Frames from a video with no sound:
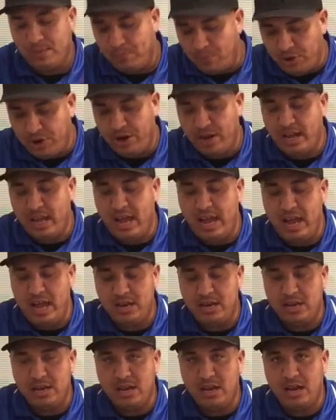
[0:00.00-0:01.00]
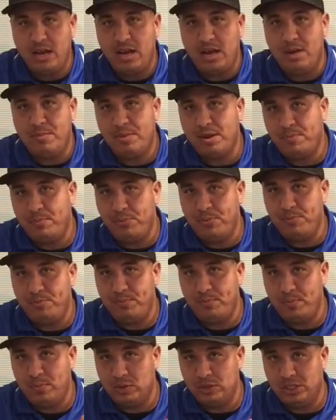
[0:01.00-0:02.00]
Put it again. I'm gonna
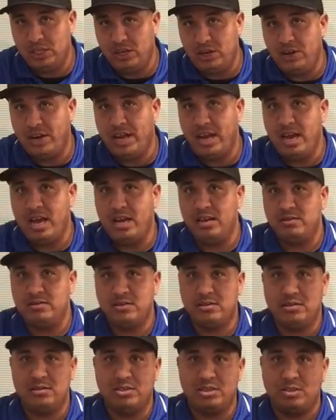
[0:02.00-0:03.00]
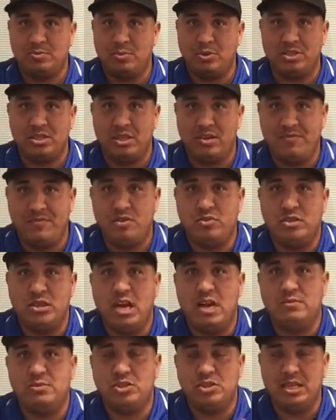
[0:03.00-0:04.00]
post it here again. I'm just posting it a few
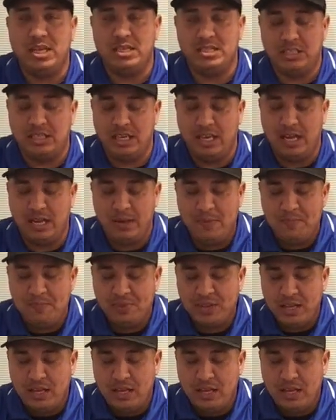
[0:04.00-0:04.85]
times so you guys see it.